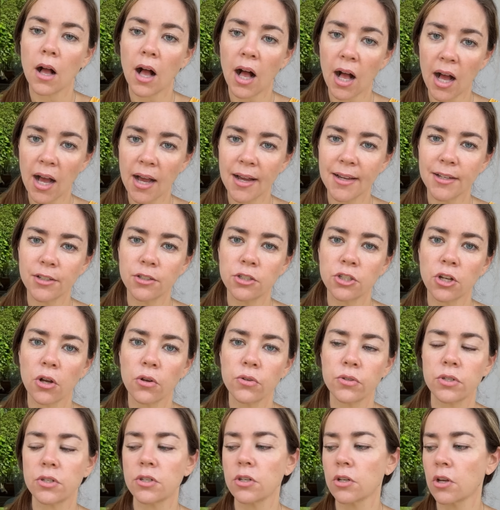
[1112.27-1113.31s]
I
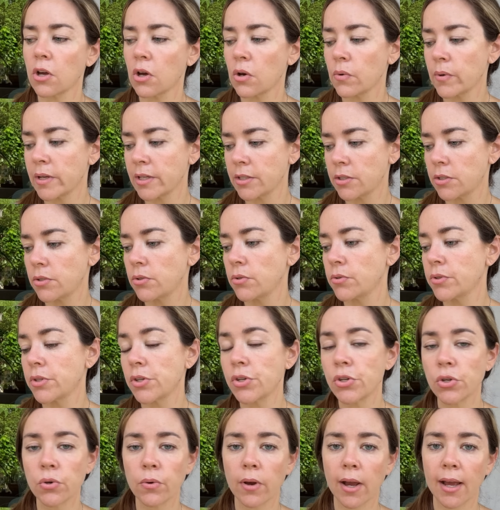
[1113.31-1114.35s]
chose to go into the
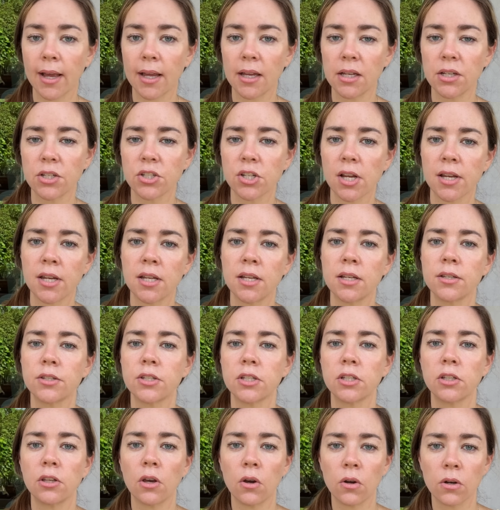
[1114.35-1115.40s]
New Age and into
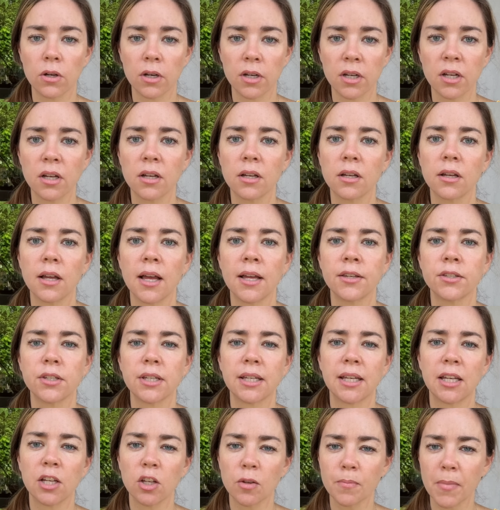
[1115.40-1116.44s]
yoga and to
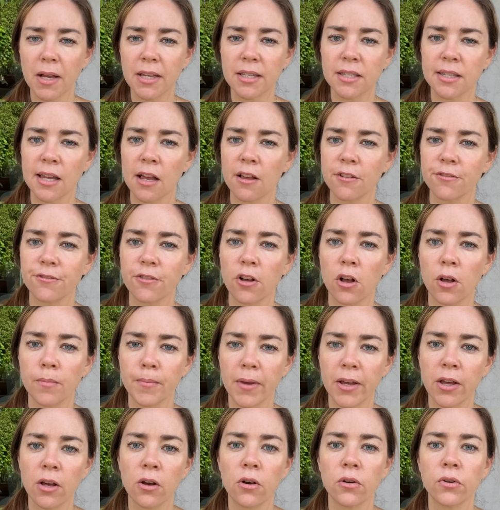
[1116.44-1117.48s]
heal myself on
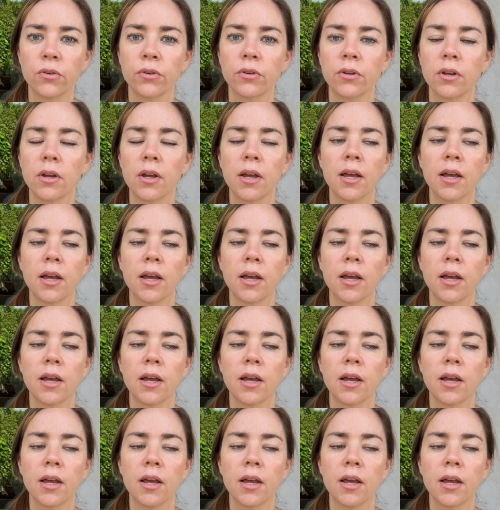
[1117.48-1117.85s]
my own.